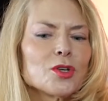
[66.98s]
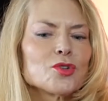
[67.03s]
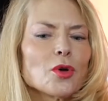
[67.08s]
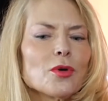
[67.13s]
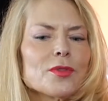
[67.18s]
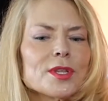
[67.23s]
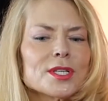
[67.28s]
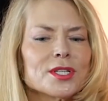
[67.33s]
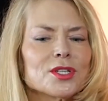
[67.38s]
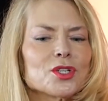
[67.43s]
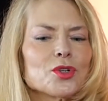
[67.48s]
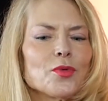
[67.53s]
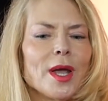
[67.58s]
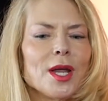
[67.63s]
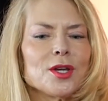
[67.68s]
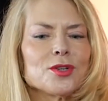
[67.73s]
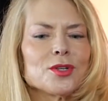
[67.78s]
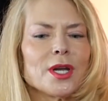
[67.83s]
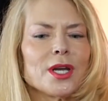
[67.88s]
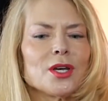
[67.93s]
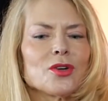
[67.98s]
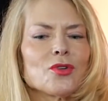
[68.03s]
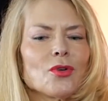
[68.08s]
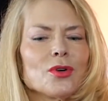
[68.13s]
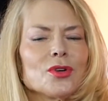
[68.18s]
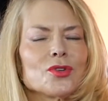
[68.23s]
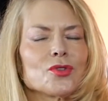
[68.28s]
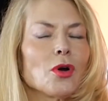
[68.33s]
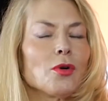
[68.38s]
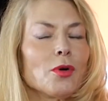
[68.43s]
control the situation and
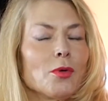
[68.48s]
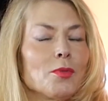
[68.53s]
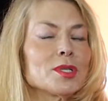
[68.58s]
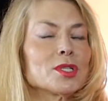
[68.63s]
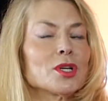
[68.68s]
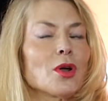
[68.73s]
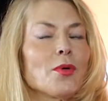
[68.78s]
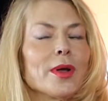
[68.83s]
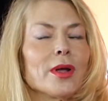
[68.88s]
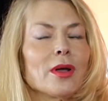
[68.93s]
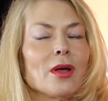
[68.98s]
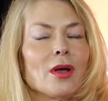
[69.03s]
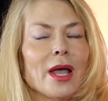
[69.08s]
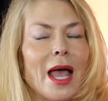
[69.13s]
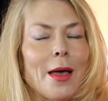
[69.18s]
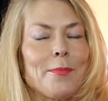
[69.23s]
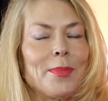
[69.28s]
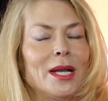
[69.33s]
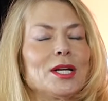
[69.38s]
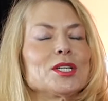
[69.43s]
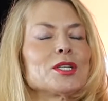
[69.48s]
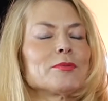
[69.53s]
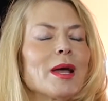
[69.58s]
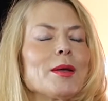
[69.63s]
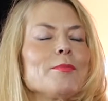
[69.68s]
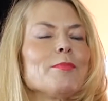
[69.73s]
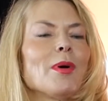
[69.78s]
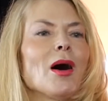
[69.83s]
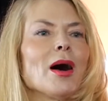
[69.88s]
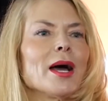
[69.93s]
control what was happening to
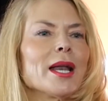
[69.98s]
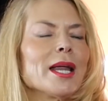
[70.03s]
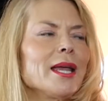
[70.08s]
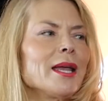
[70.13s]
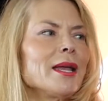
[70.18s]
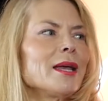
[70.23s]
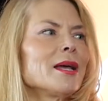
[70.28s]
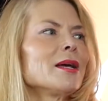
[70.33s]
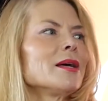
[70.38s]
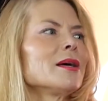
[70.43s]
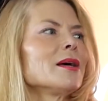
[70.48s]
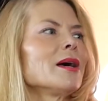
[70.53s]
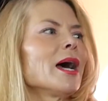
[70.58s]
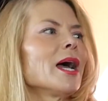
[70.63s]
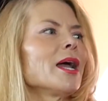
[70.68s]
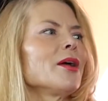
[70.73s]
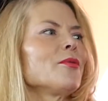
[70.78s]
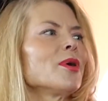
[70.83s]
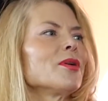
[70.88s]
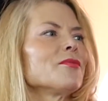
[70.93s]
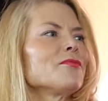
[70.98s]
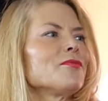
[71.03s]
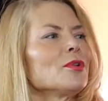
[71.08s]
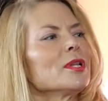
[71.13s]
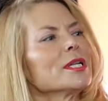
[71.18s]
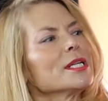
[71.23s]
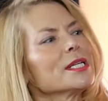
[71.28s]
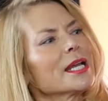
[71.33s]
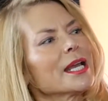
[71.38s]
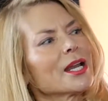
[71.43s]
my body, I went
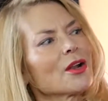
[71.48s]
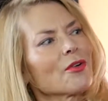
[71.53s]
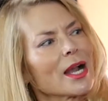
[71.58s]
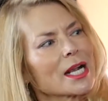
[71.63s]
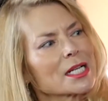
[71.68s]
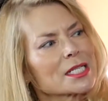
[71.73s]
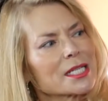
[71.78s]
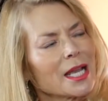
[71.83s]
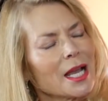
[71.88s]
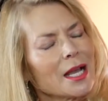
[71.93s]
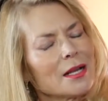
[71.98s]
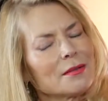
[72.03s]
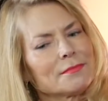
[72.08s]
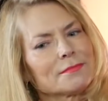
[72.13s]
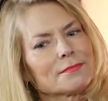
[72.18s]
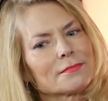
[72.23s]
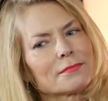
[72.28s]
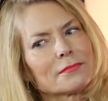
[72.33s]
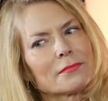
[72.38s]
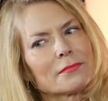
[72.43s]
full into anorexia.